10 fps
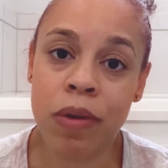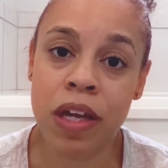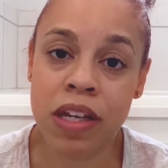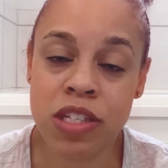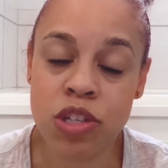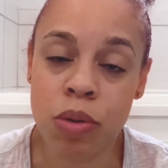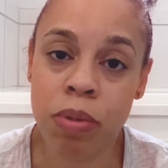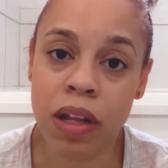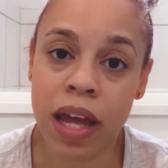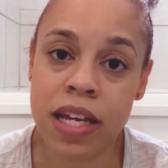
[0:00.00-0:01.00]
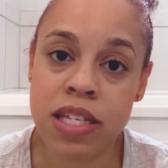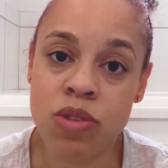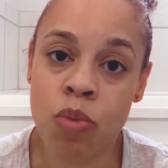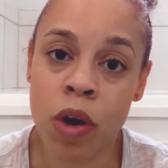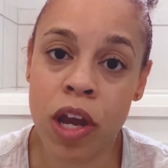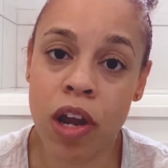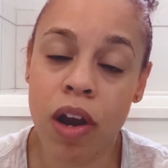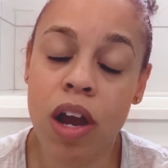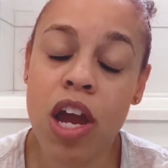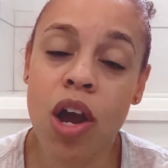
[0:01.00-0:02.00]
get us to a place where